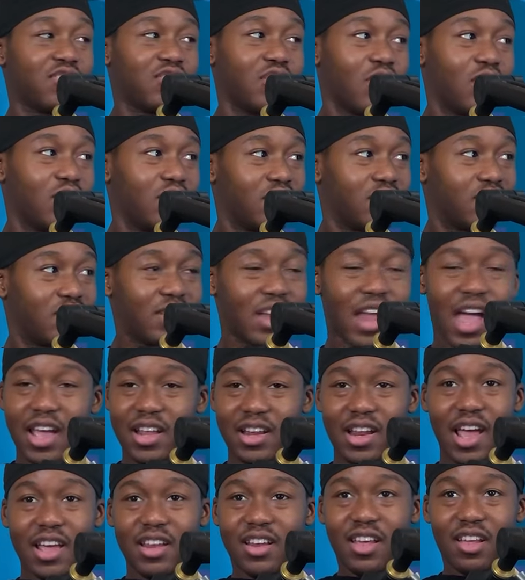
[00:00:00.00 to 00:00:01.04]
that, that,
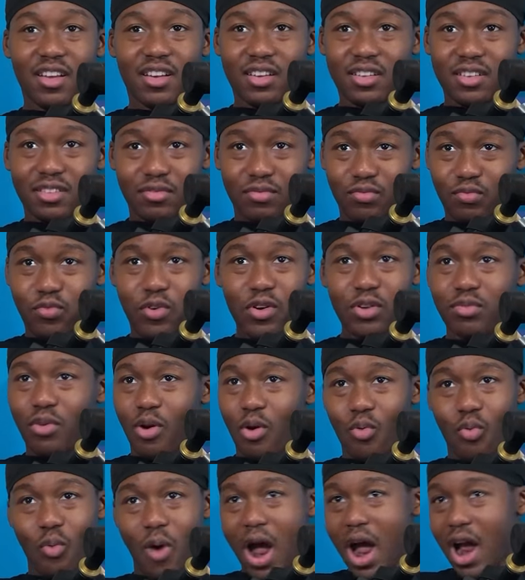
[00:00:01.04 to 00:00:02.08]
that, First of all,
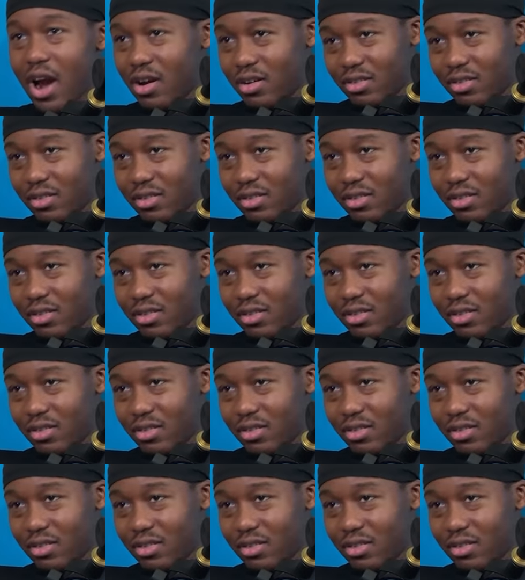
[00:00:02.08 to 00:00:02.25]
why?